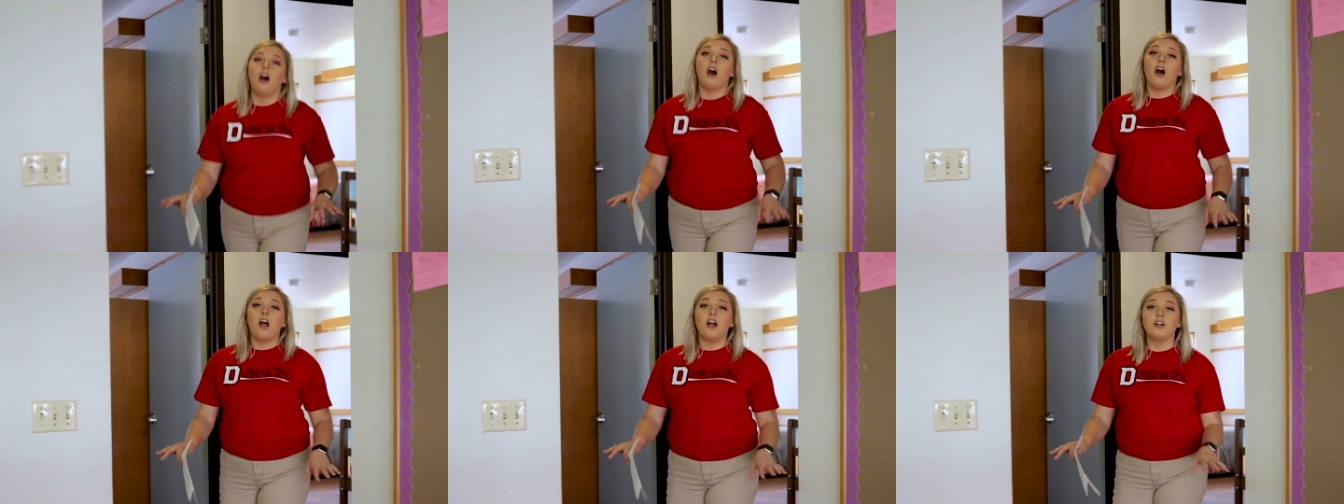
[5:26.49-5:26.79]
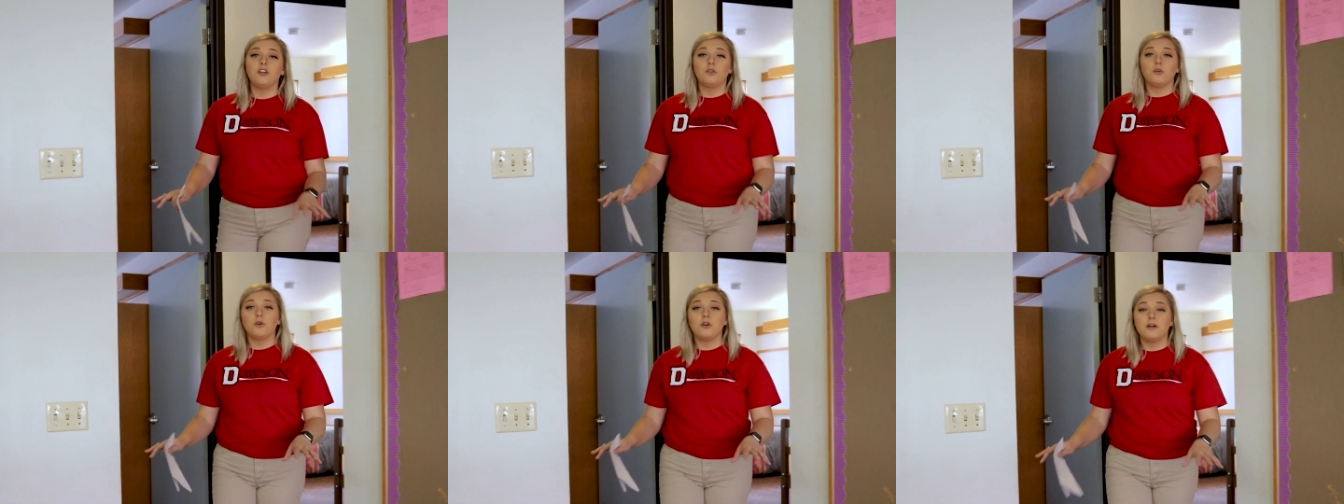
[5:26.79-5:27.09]

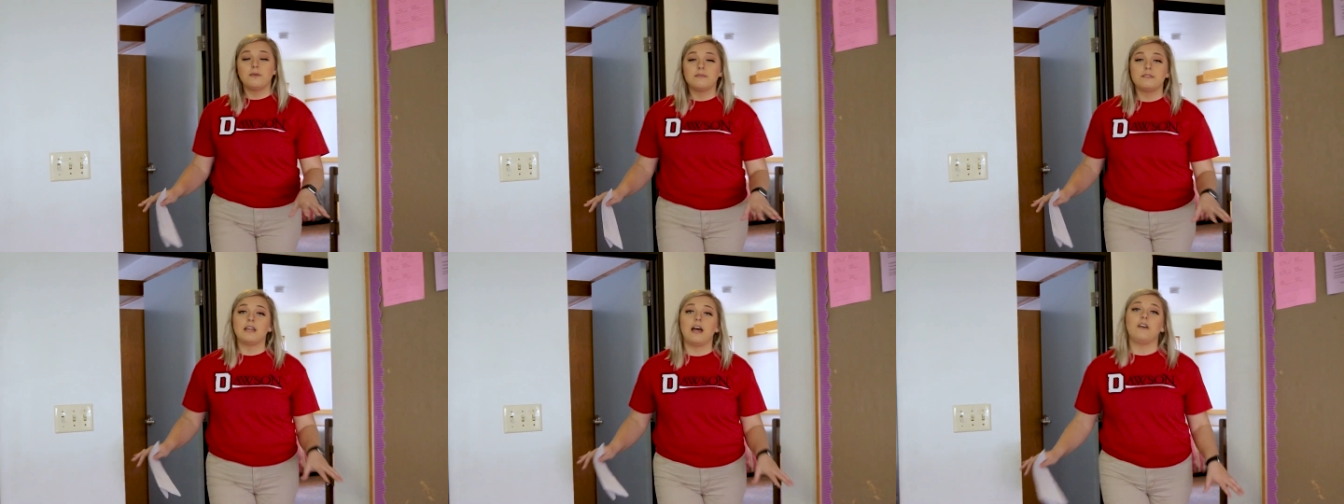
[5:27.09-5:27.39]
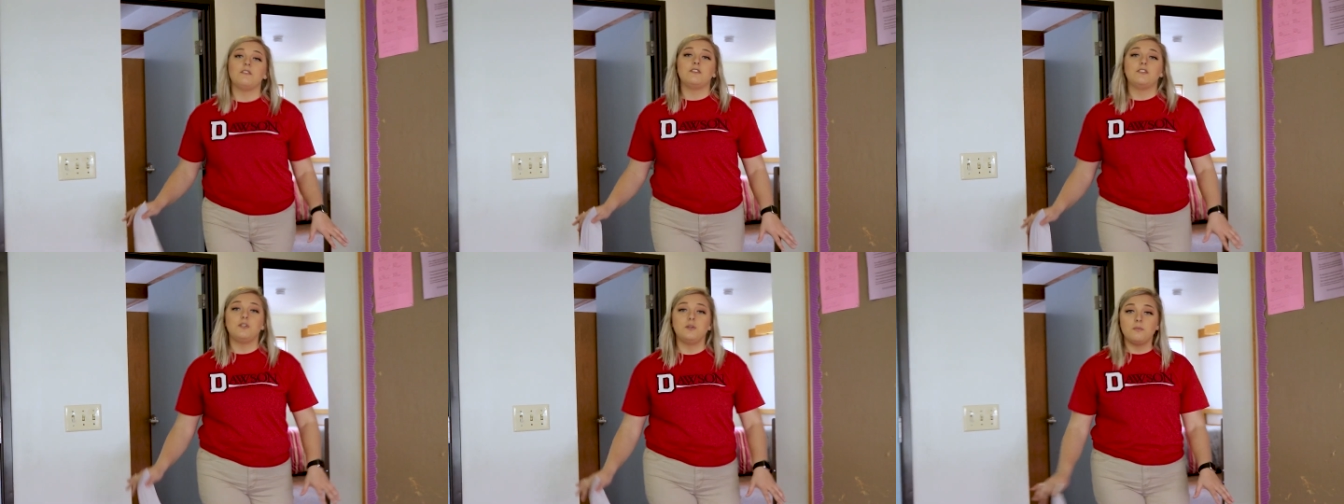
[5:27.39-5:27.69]
Our dorms
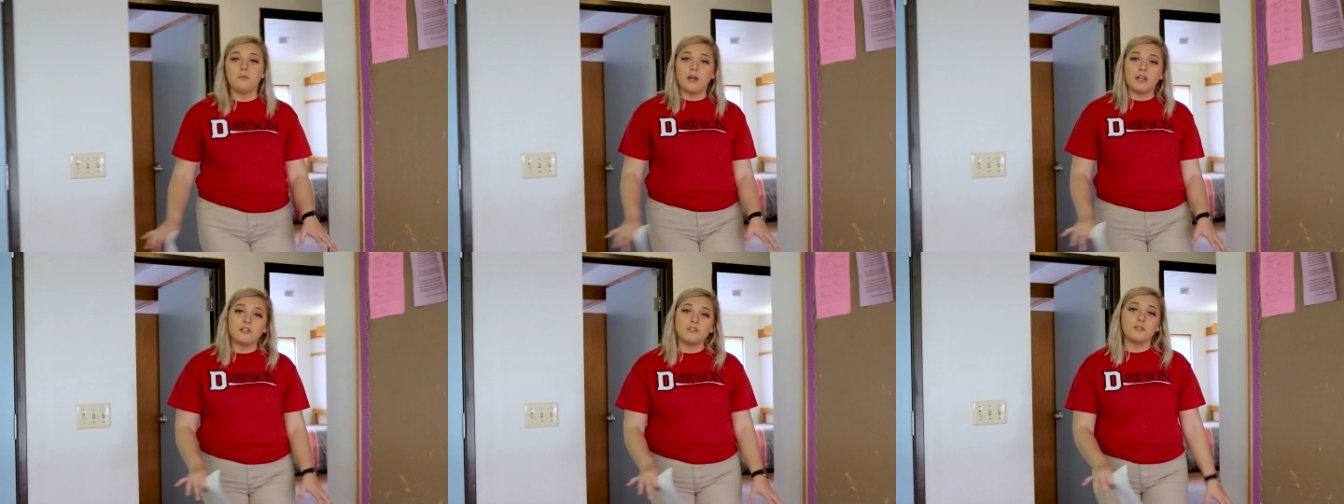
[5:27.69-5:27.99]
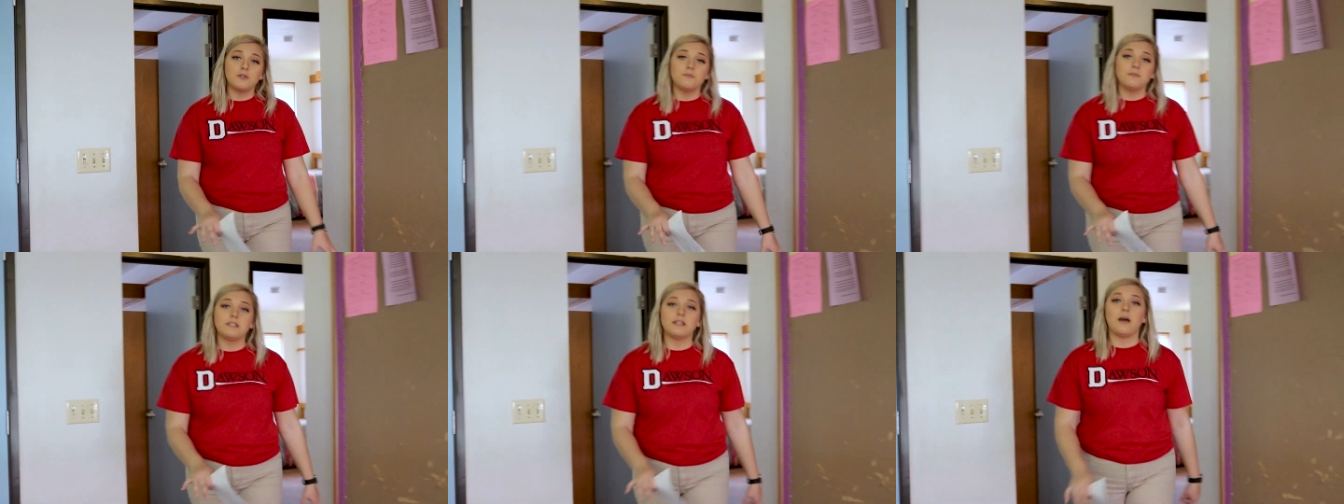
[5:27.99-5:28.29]
have two
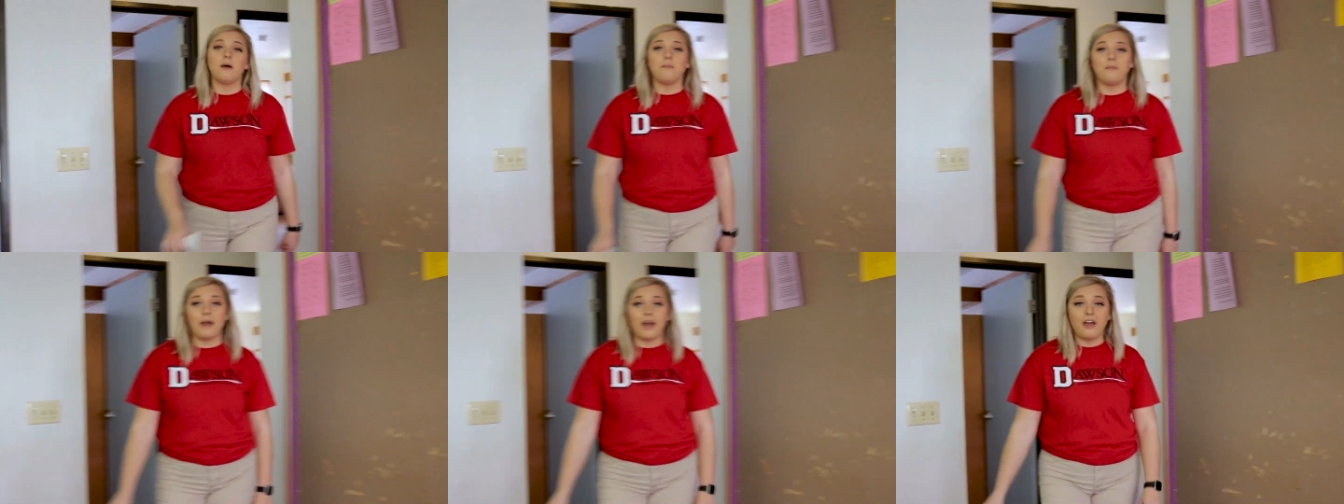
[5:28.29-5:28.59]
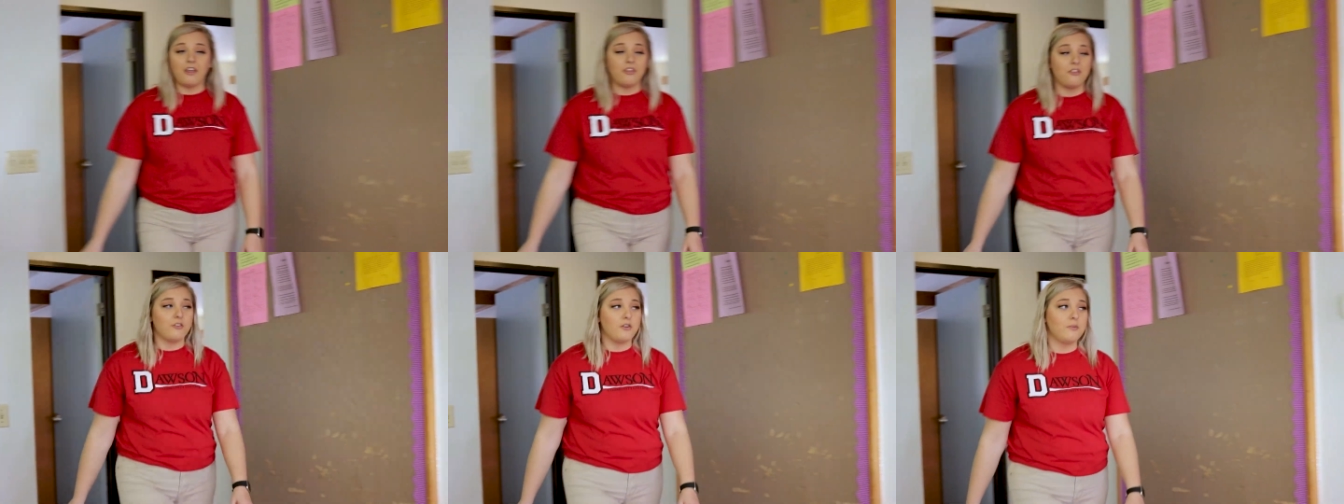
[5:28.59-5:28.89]
bedrooms, a
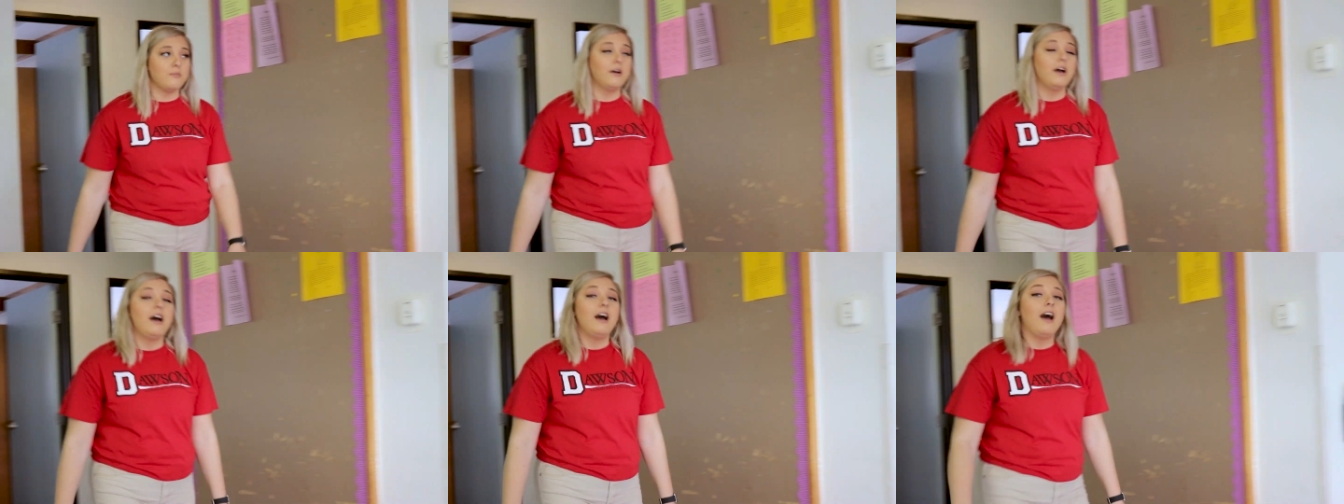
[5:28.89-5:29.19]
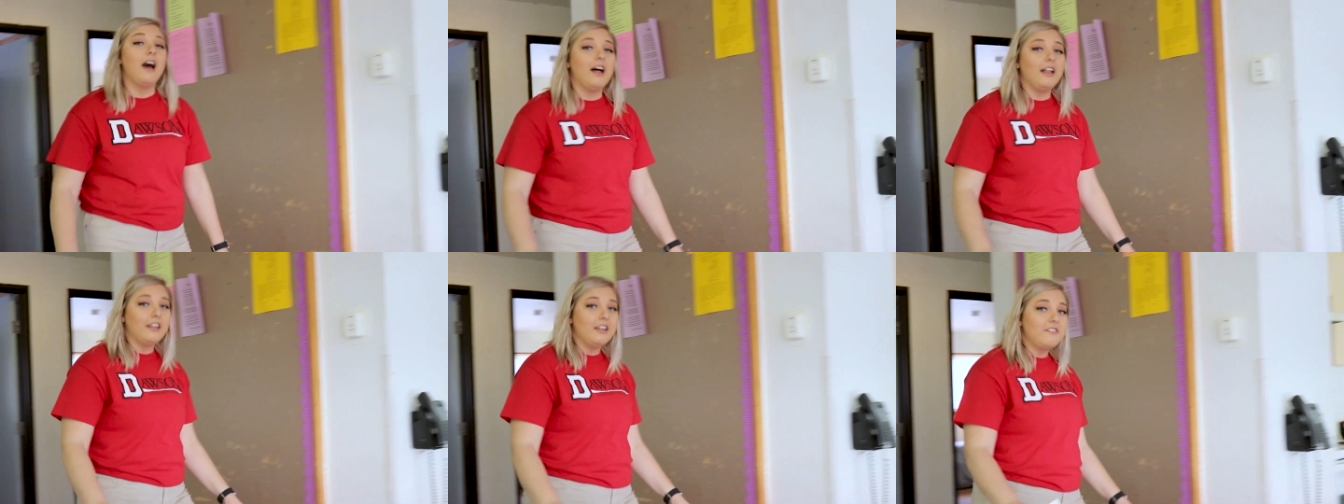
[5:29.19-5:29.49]
bathroom,
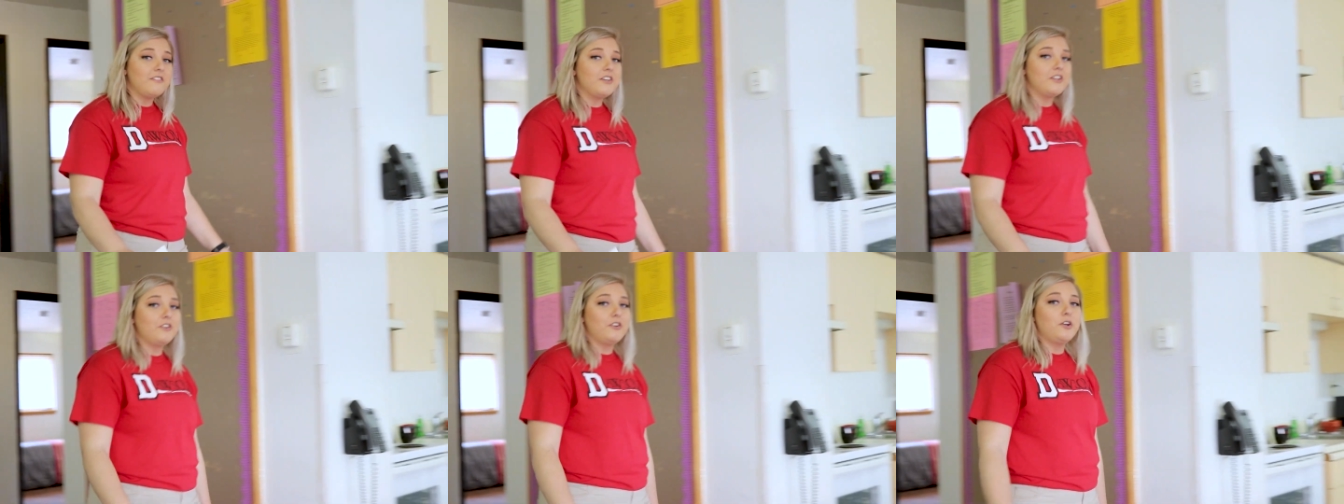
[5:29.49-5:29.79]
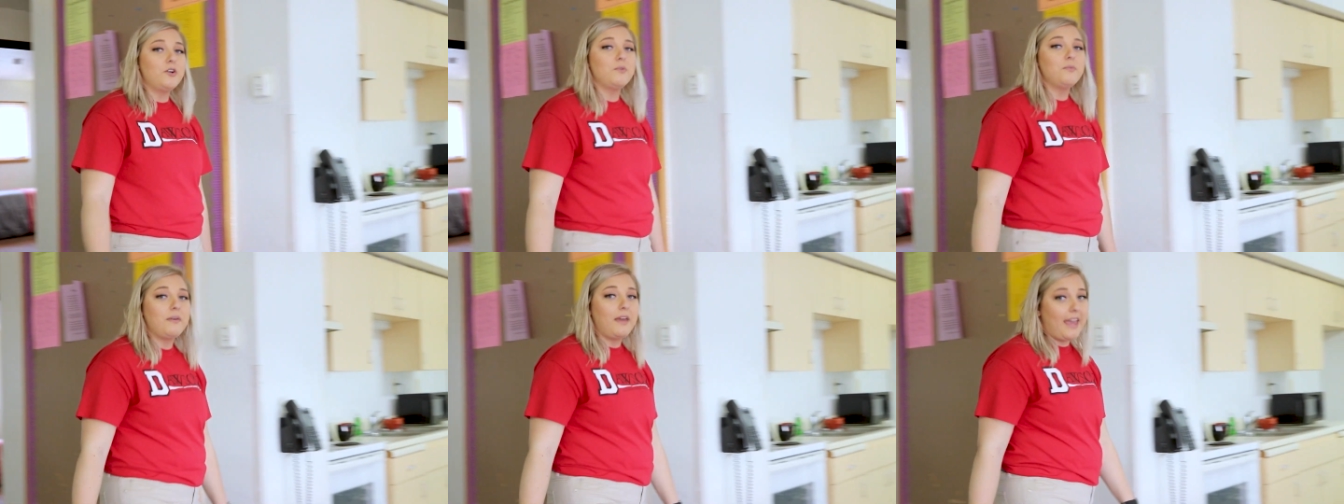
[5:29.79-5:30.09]
a living
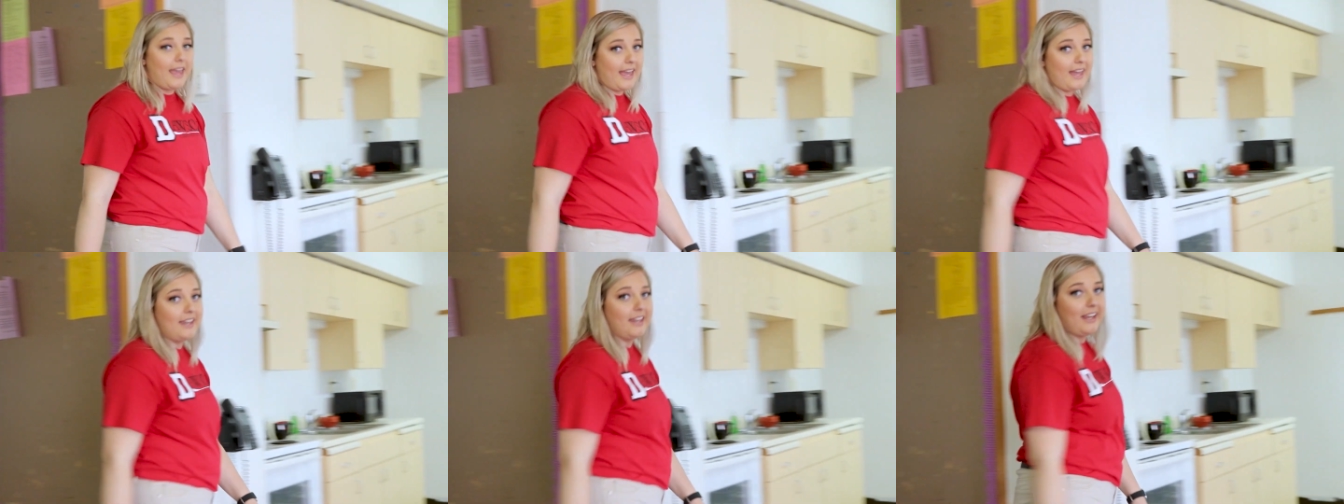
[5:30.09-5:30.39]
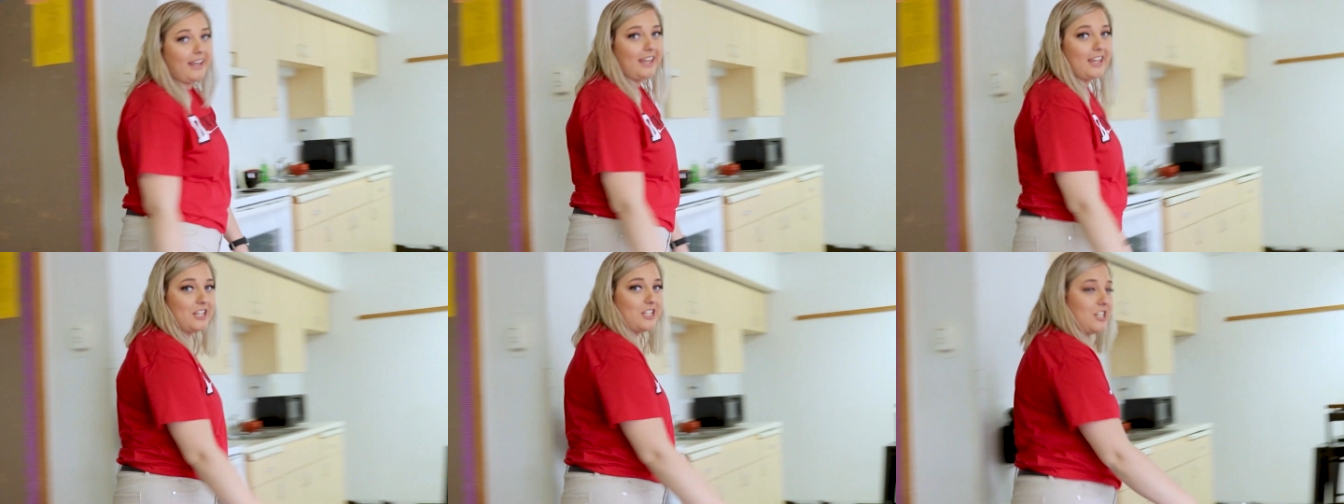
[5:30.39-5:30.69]
room, and
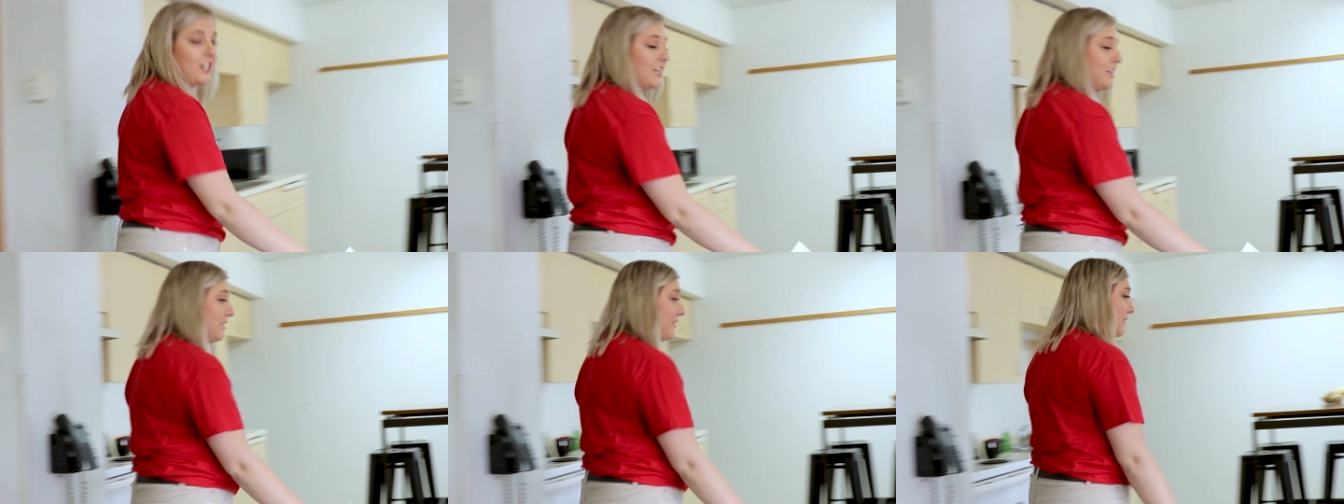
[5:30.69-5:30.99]
a kitchen.